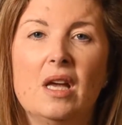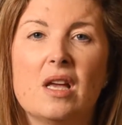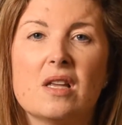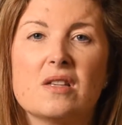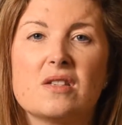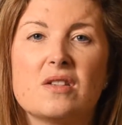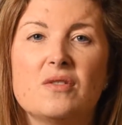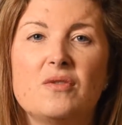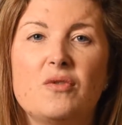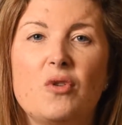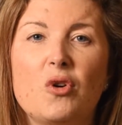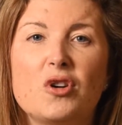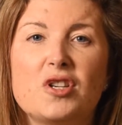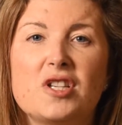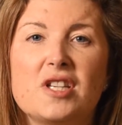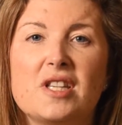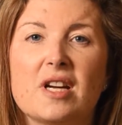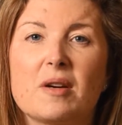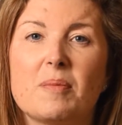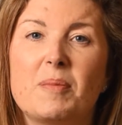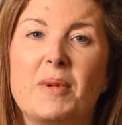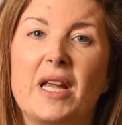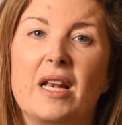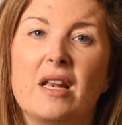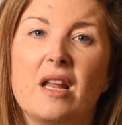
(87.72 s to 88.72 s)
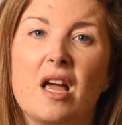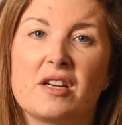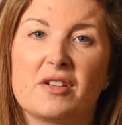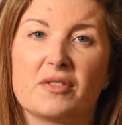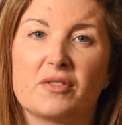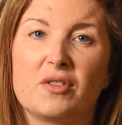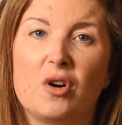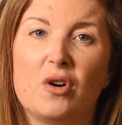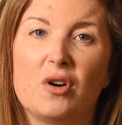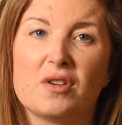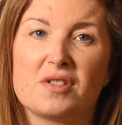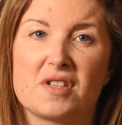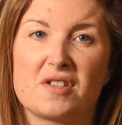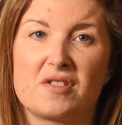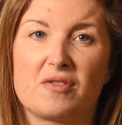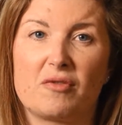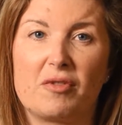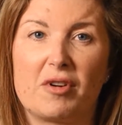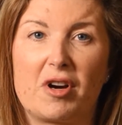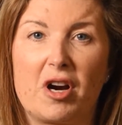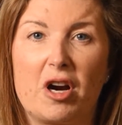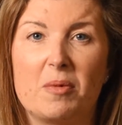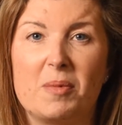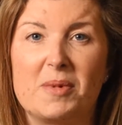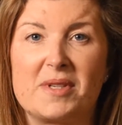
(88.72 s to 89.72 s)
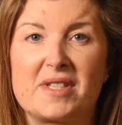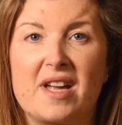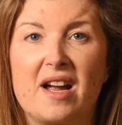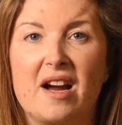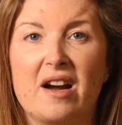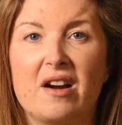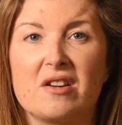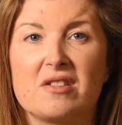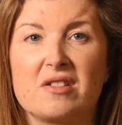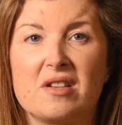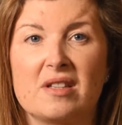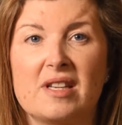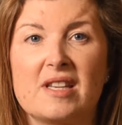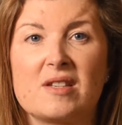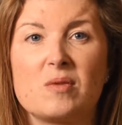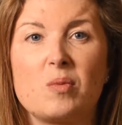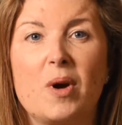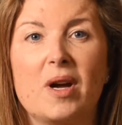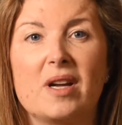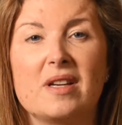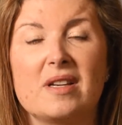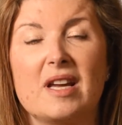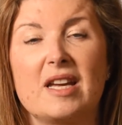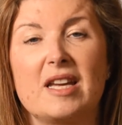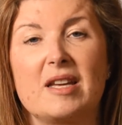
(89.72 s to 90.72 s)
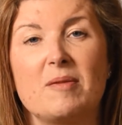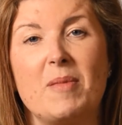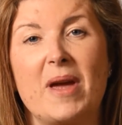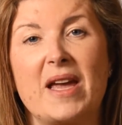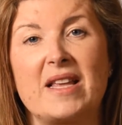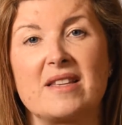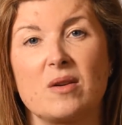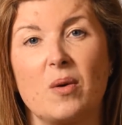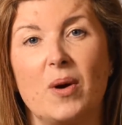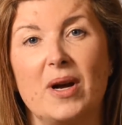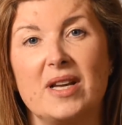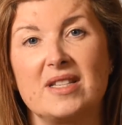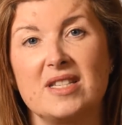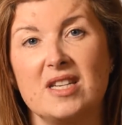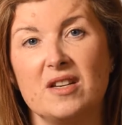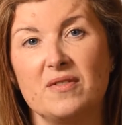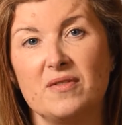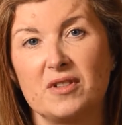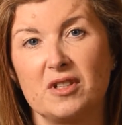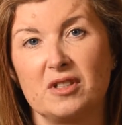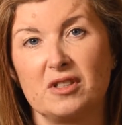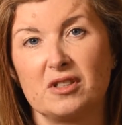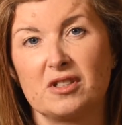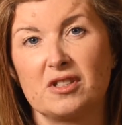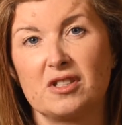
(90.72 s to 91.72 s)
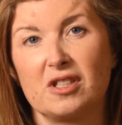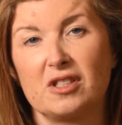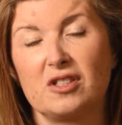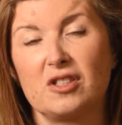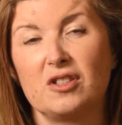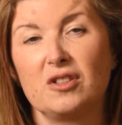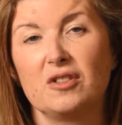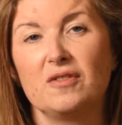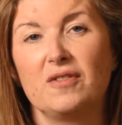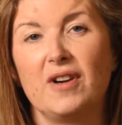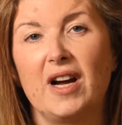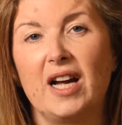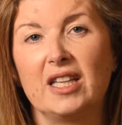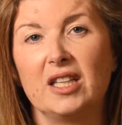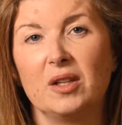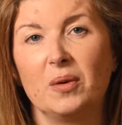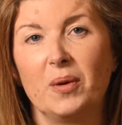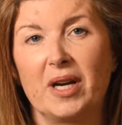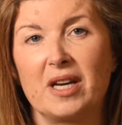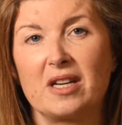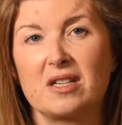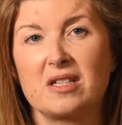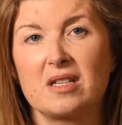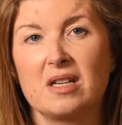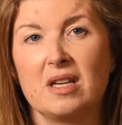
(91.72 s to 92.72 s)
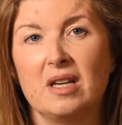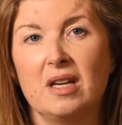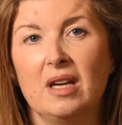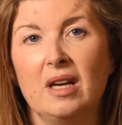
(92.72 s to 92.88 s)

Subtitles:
So unfortunately there could be a lot of causes of recurrent miscarriage, and this is why it makes it quite difficult to evaluate.